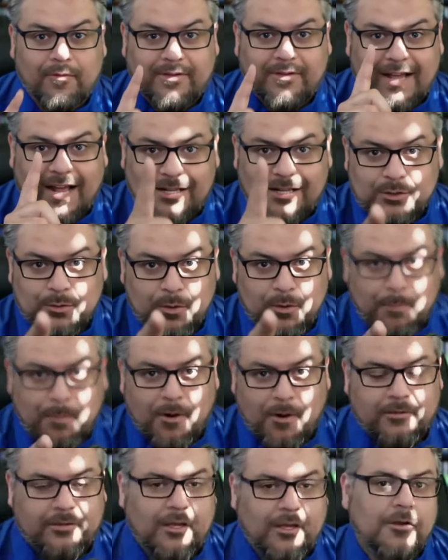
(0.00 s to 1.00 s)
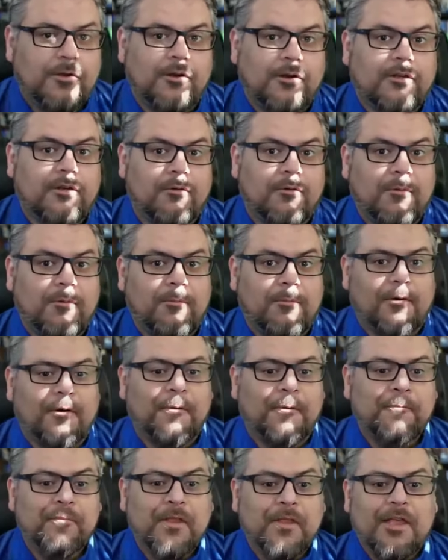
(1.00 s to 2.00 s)
That's the part that you need to remember.
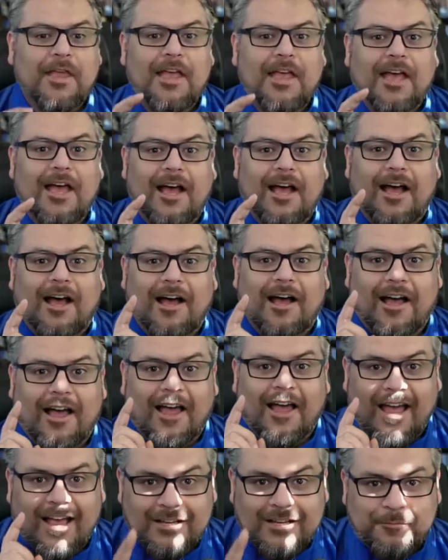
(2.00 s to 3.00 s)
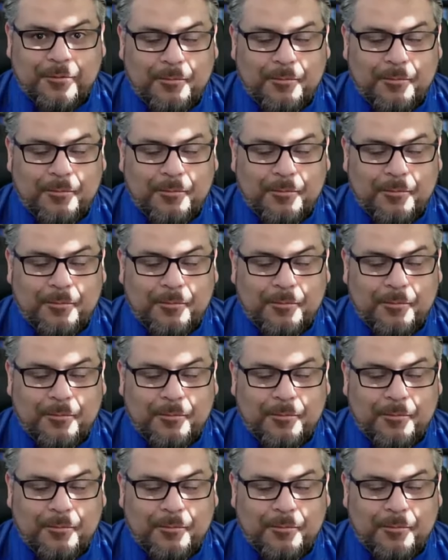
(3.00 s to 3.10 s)
Ask